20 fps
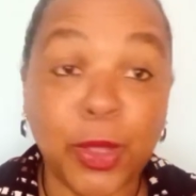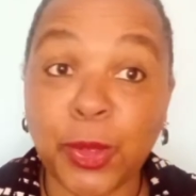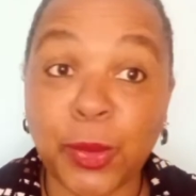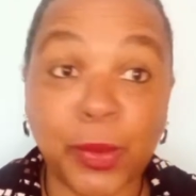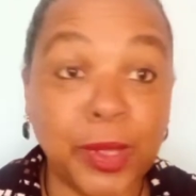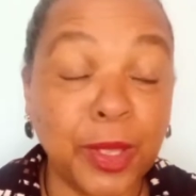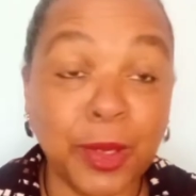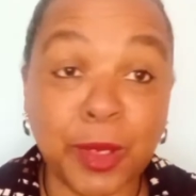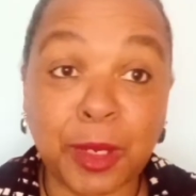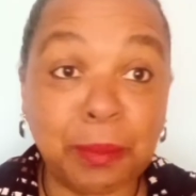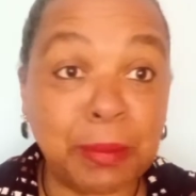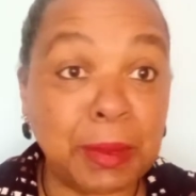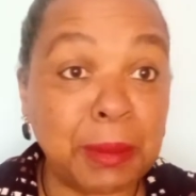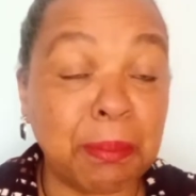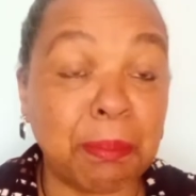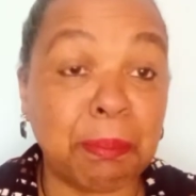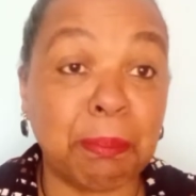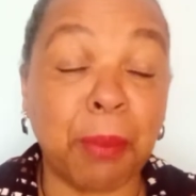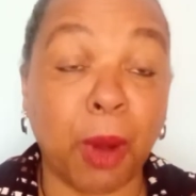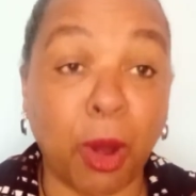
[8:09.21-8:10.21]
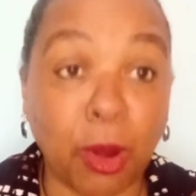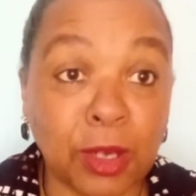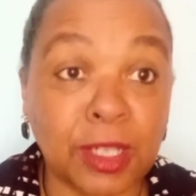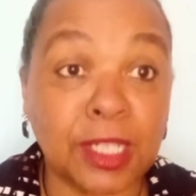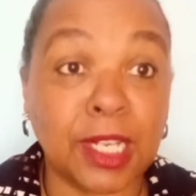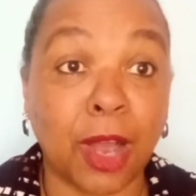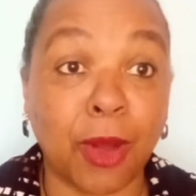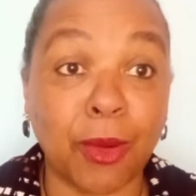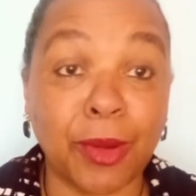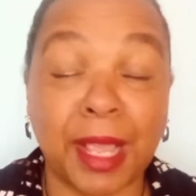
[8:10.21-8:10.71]
You cannot be
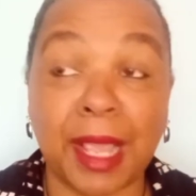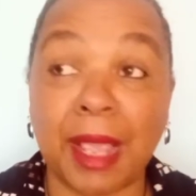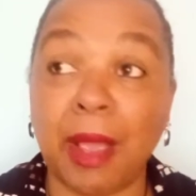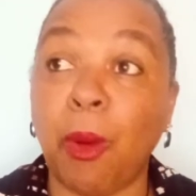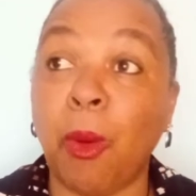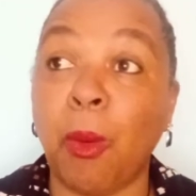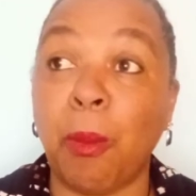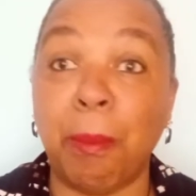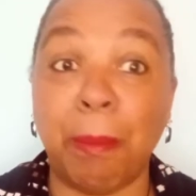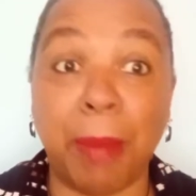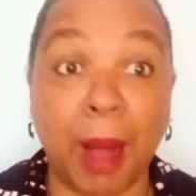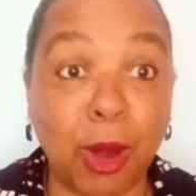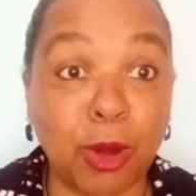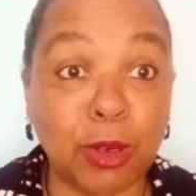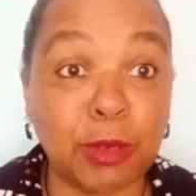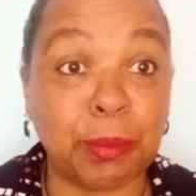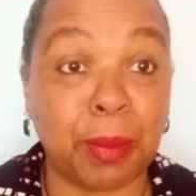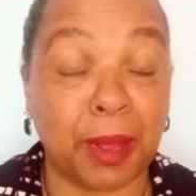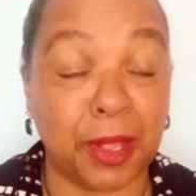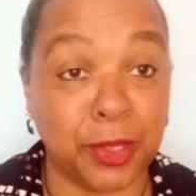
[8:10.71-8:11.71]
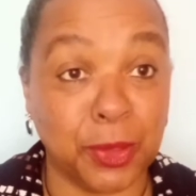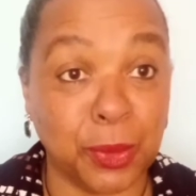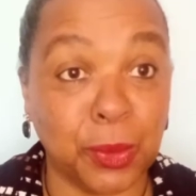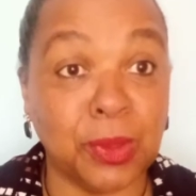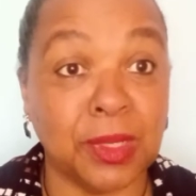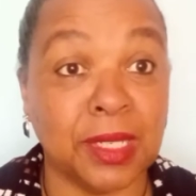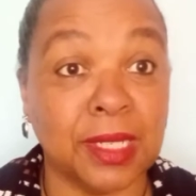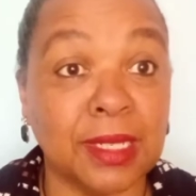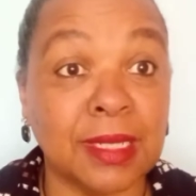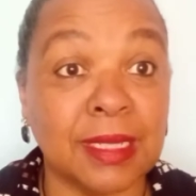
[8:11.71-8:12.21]
bogged down or bound by
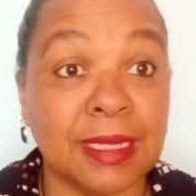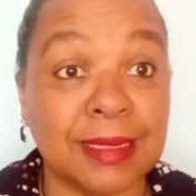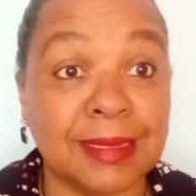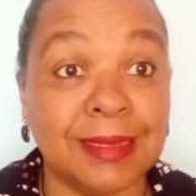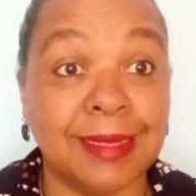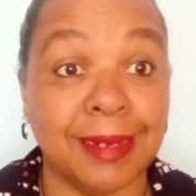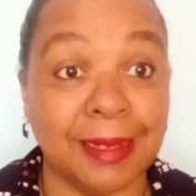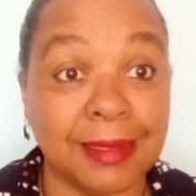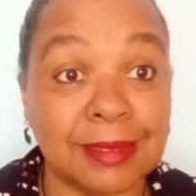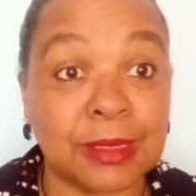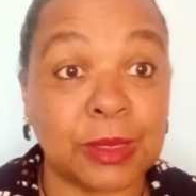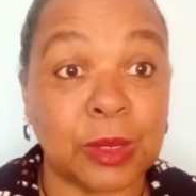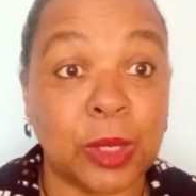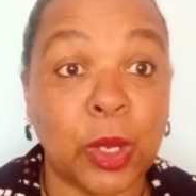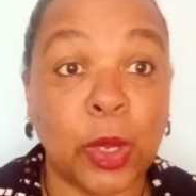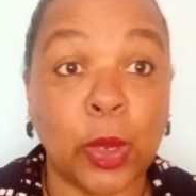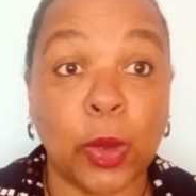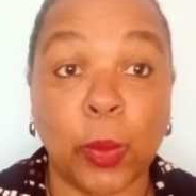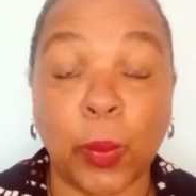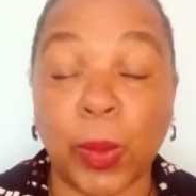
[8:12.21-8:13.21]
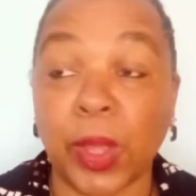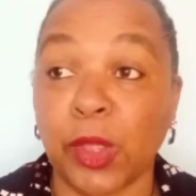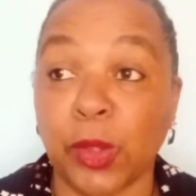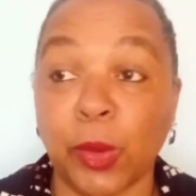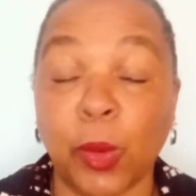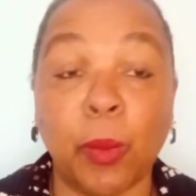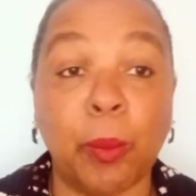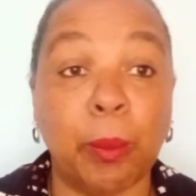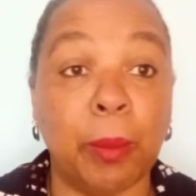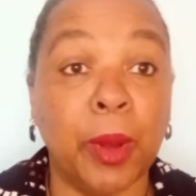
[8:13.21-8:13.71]
your little address where
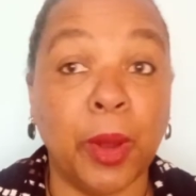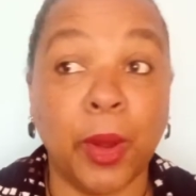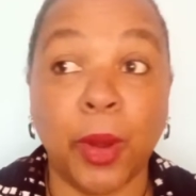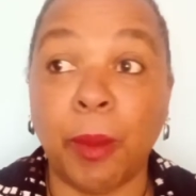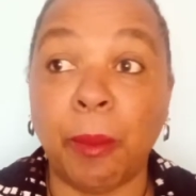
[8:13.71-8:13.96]
your